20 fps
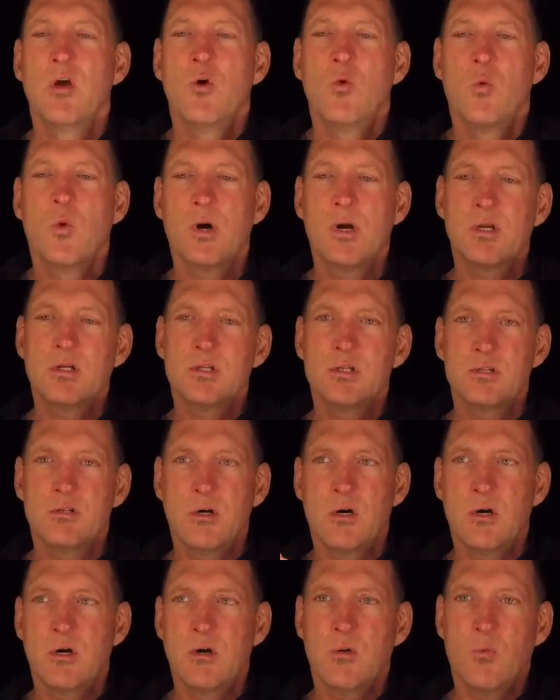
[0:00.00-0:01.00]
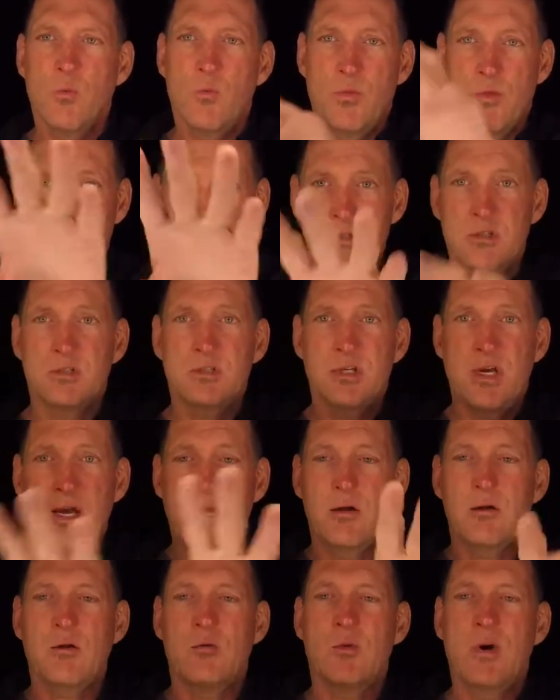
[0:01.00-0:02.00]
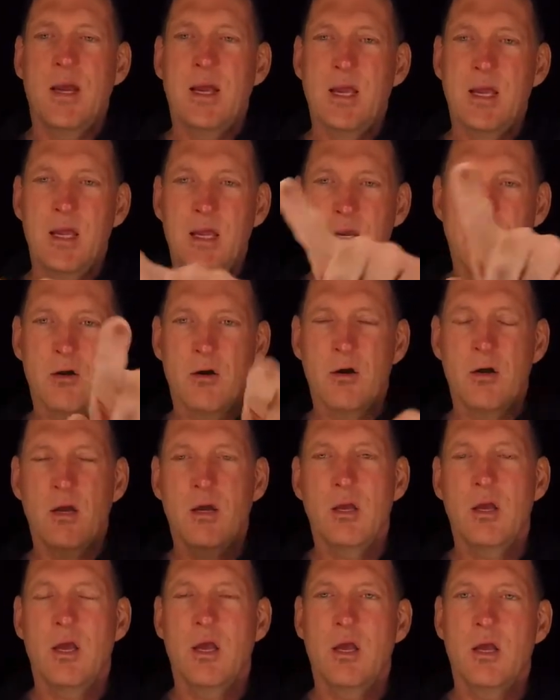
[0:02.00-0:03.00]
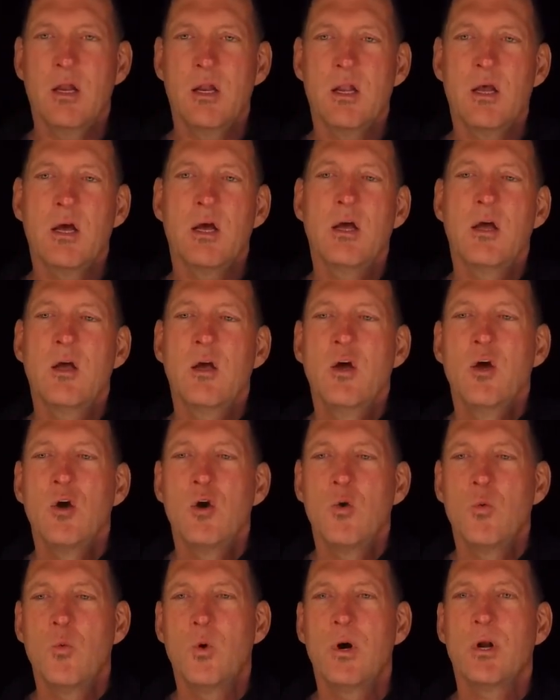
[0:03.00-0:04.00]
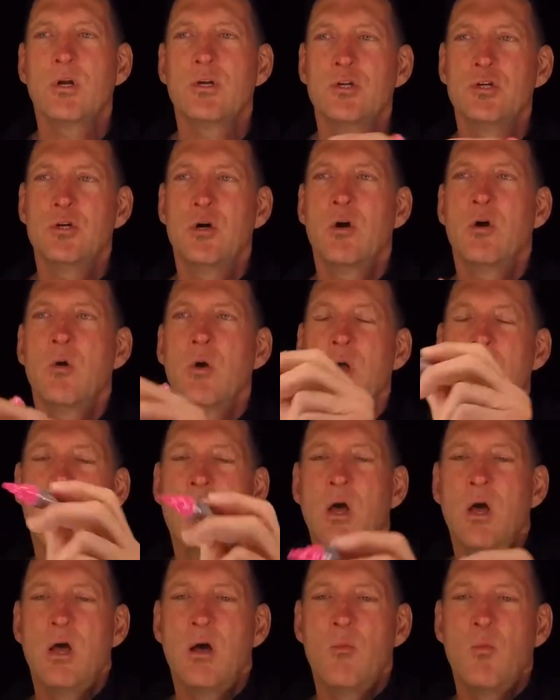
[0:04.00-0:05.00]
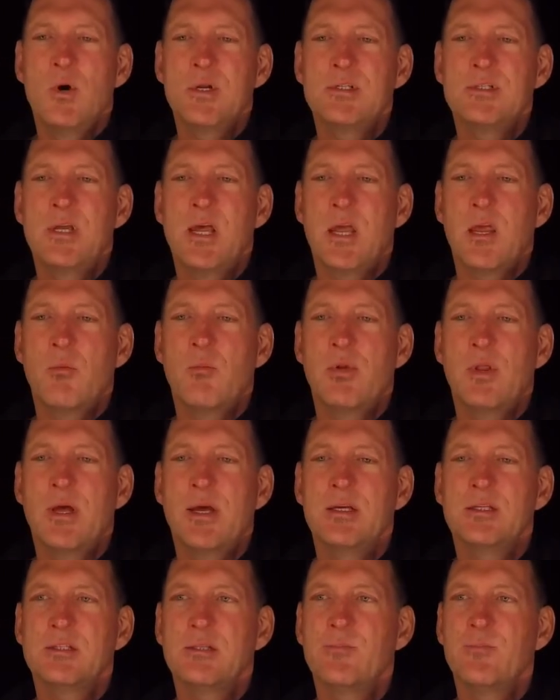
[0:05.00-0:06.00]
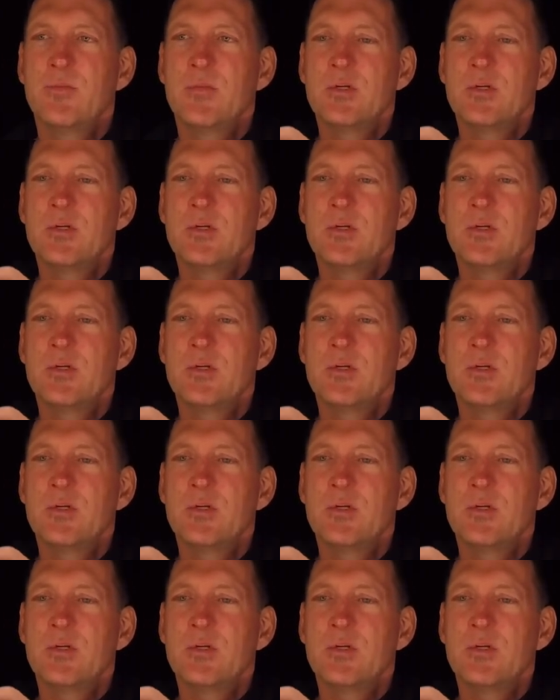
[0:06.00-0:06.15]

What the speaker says: We're going to start this cycle right here, and we're going to show what's taking place.